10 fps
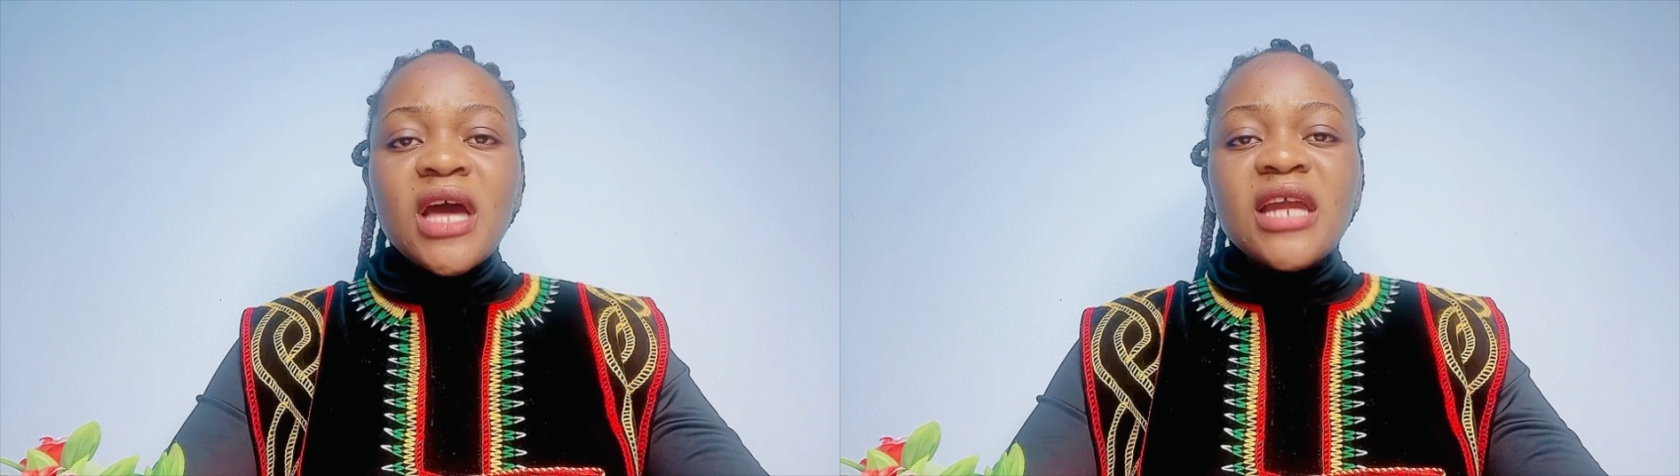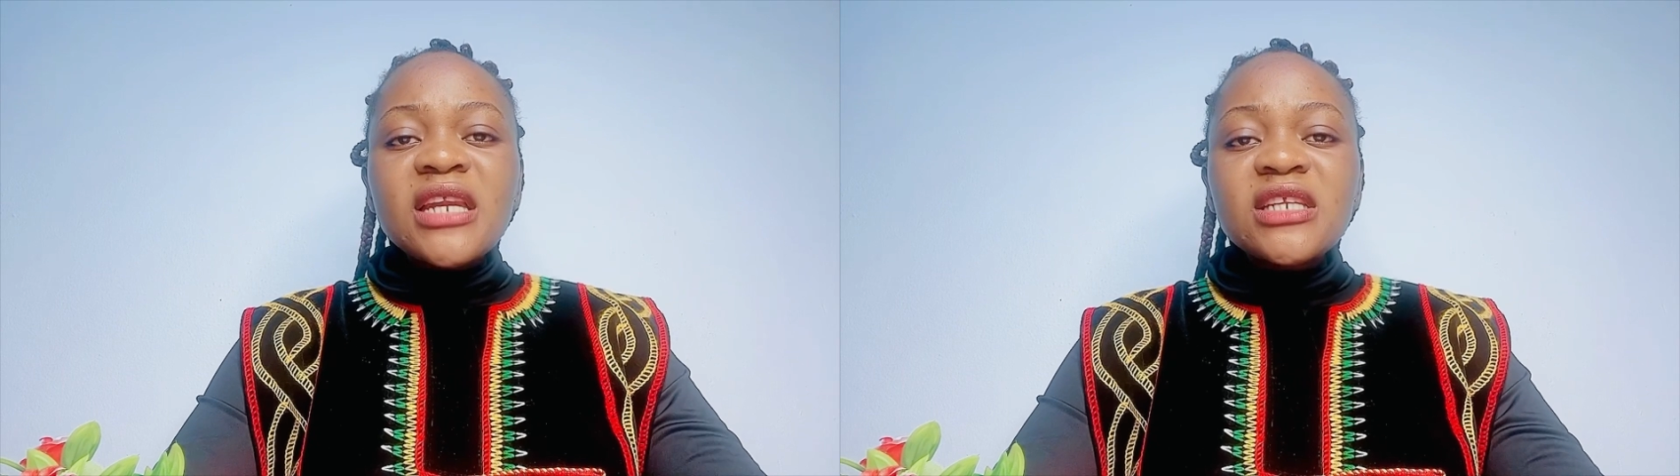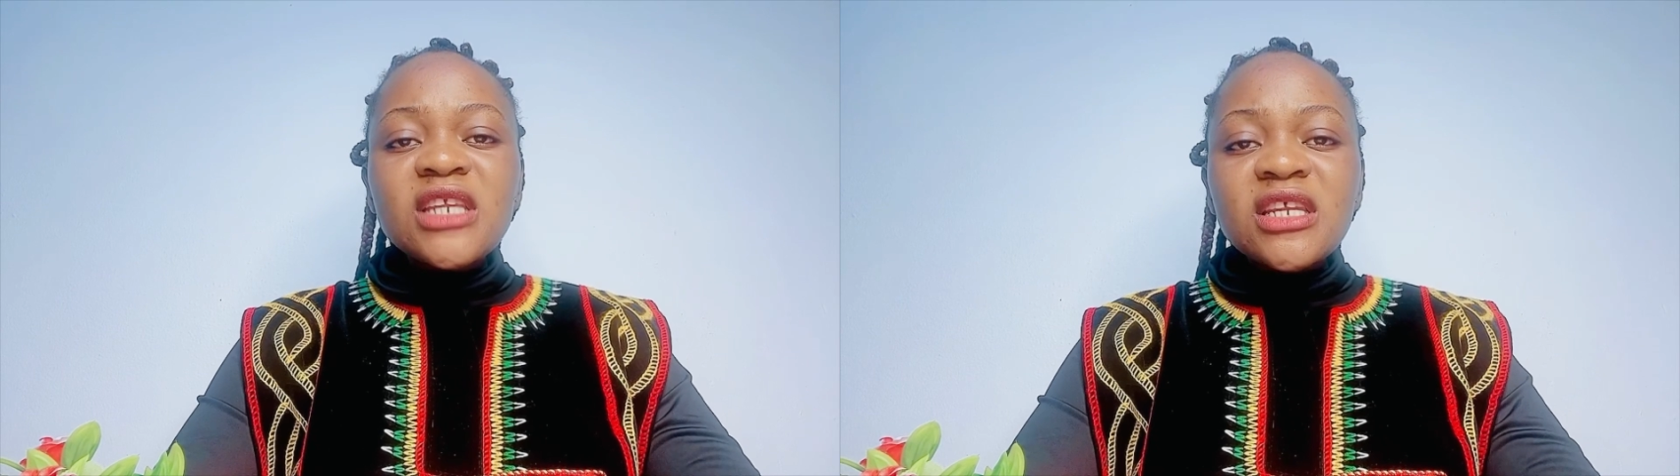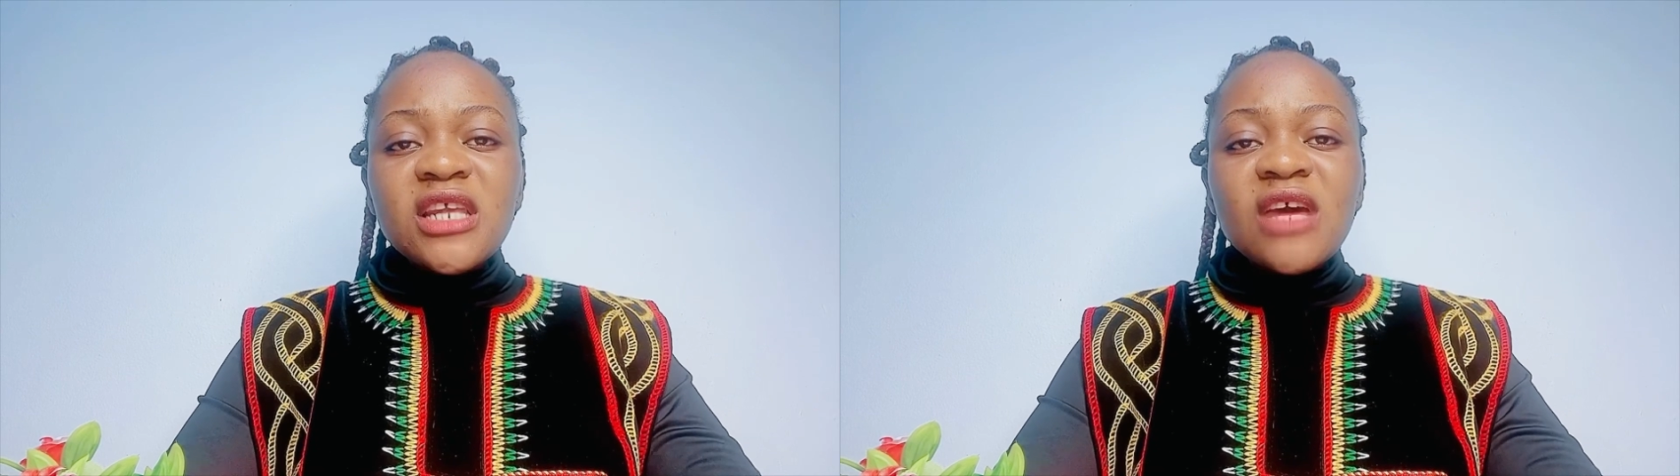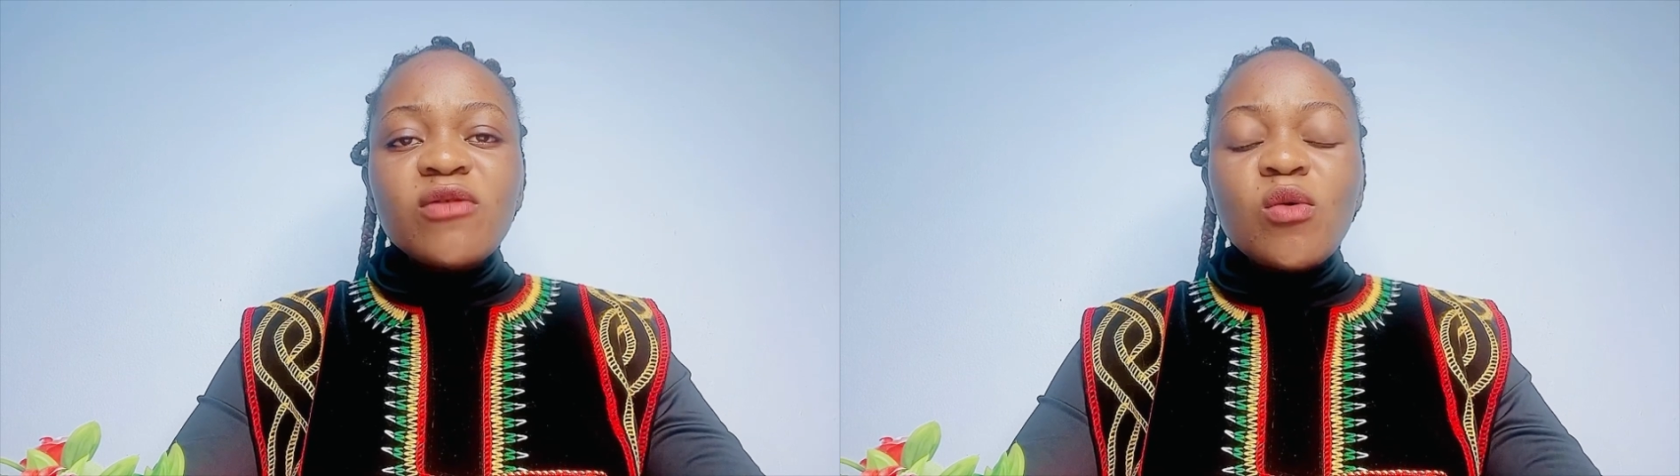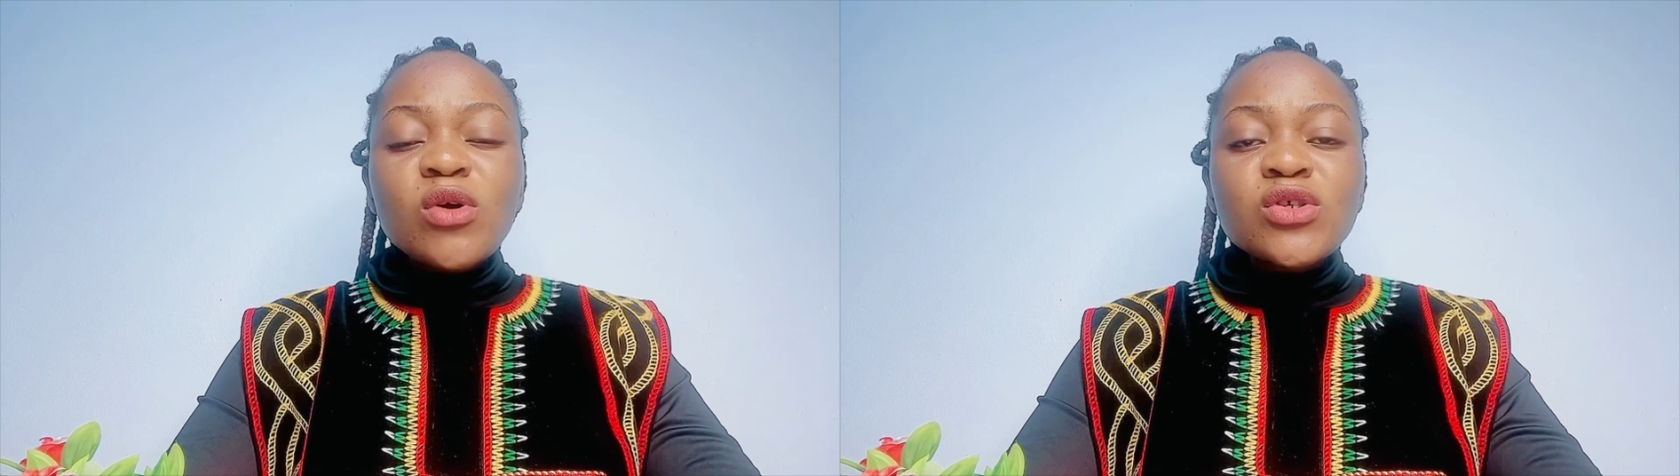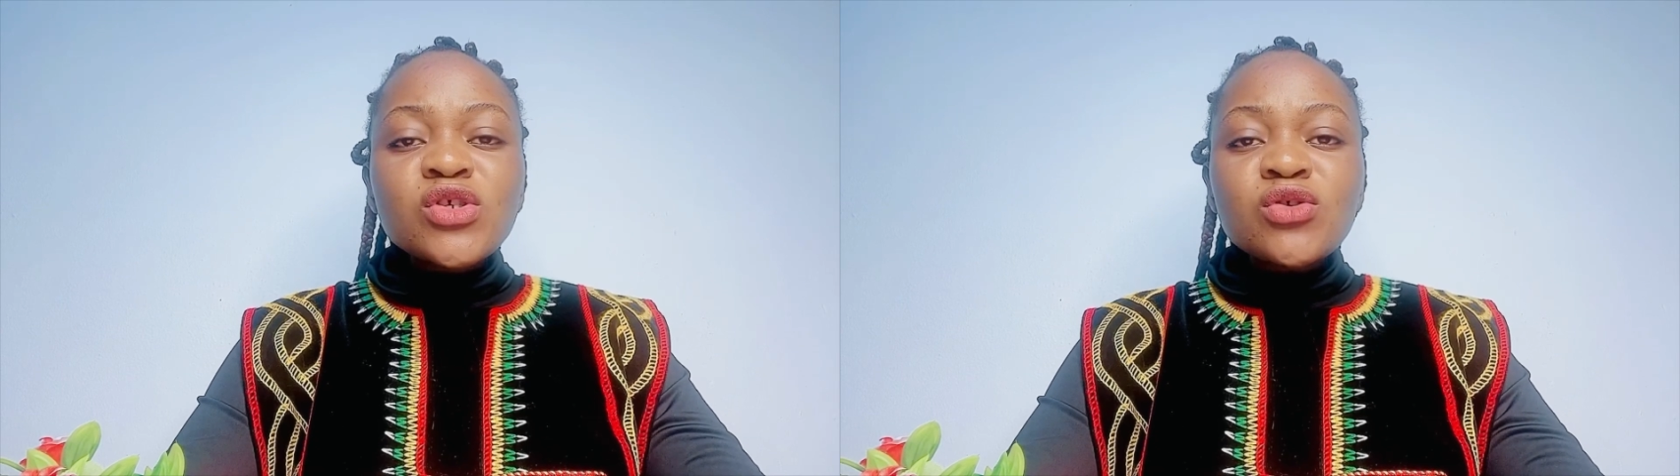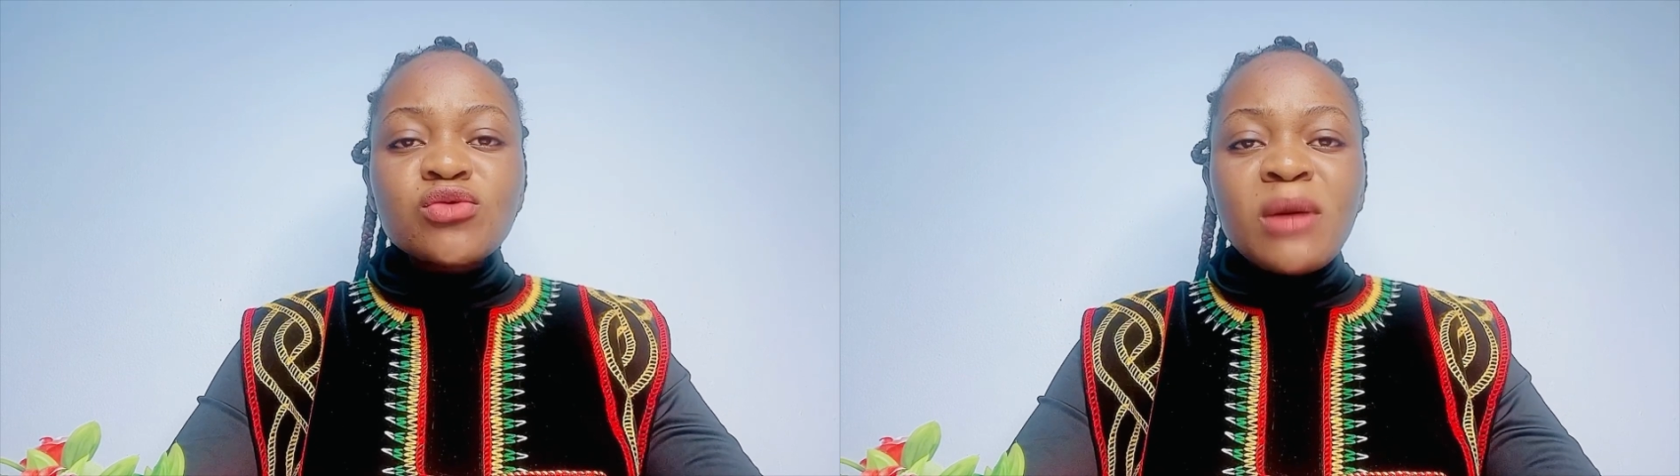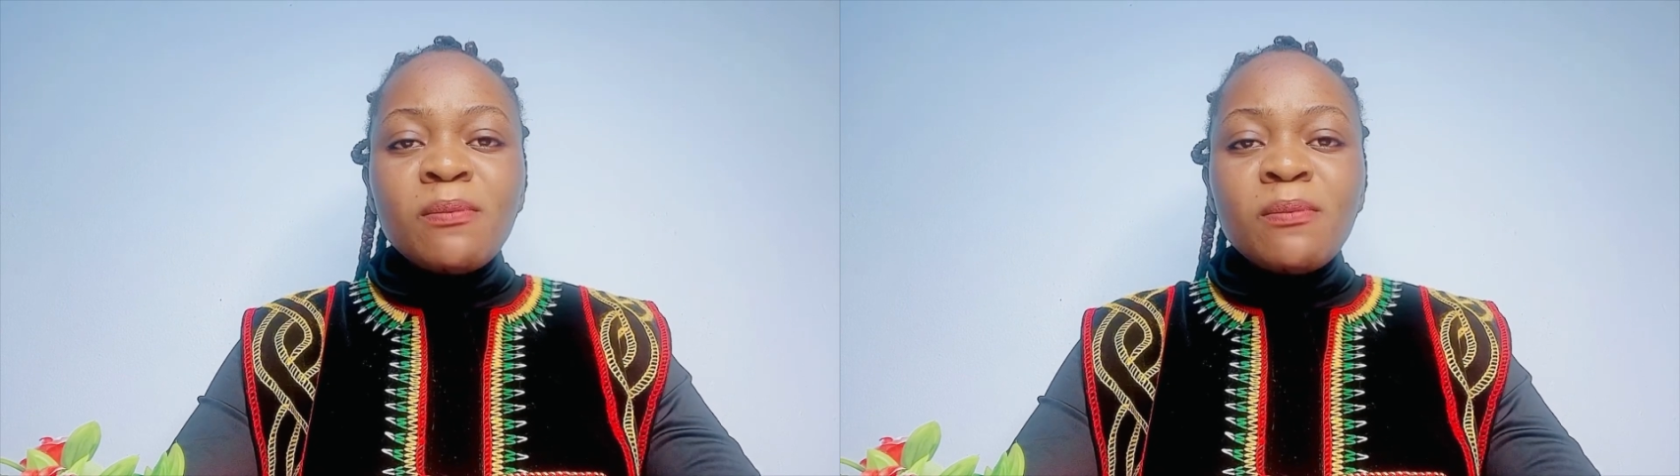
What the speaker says: And the devil wants you to